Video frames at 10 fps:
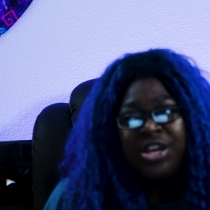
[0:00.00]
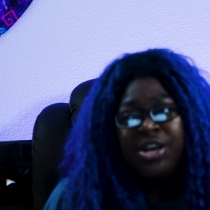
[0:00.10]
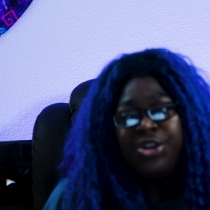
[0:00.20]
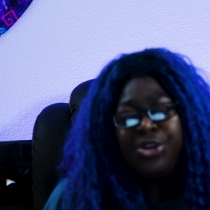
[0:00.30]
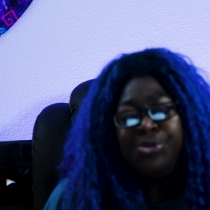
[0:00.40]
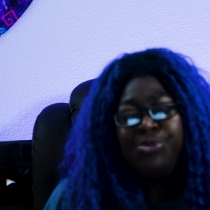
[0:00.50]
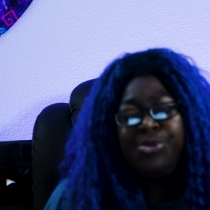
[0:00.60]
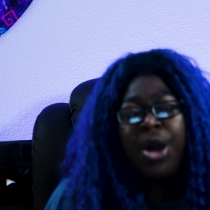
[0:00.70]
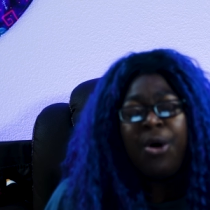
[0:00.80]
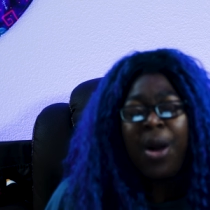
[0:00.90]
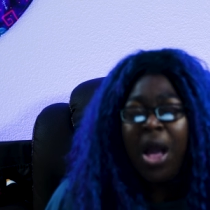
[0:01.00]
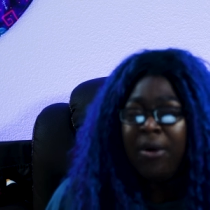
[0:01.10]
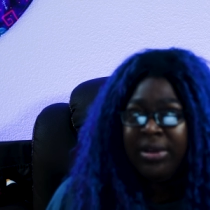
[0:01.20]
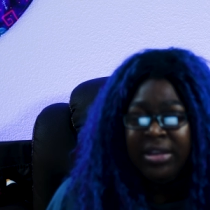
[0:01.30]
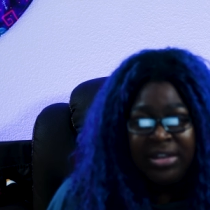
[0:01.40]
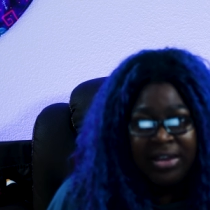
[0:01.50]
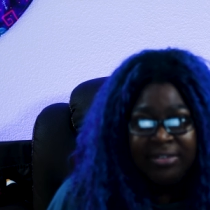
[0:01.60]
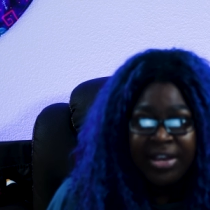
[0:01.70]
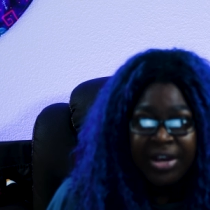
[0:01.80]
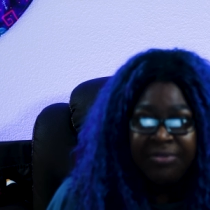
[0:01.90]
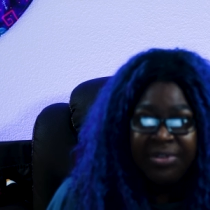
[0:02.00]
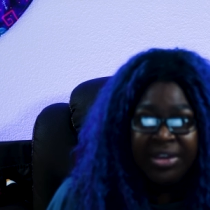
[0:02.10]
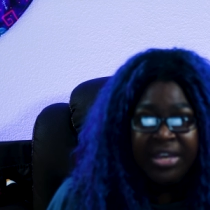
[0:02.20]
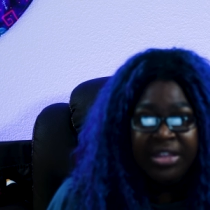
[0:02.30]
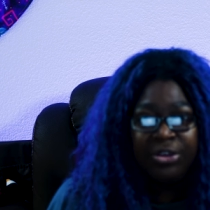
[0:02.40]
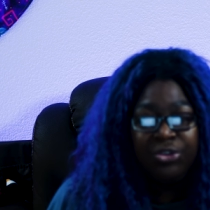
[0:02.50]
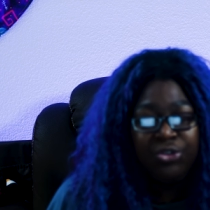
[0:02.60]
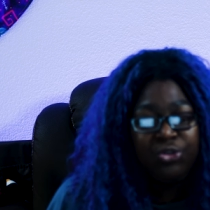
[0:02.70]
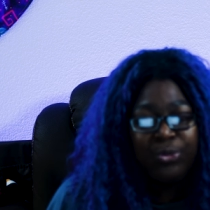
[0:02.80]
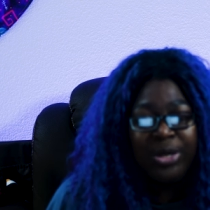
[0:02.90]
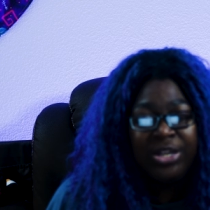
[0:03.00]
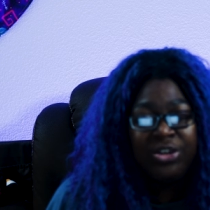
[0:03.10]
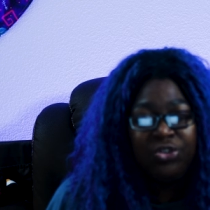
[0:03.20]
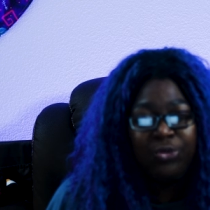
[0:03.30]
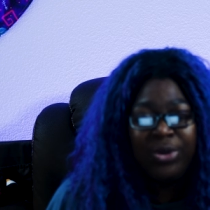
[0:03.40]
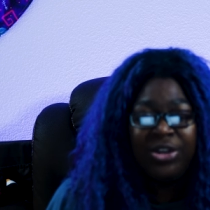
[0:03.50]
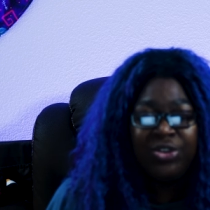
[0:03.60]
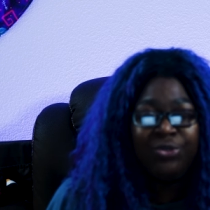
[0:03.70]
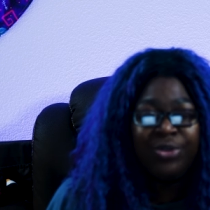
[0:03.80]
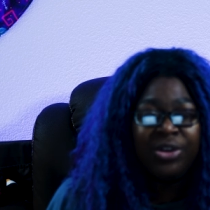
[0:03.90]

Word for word: you know how he takes care of Vicky in the 2022 version,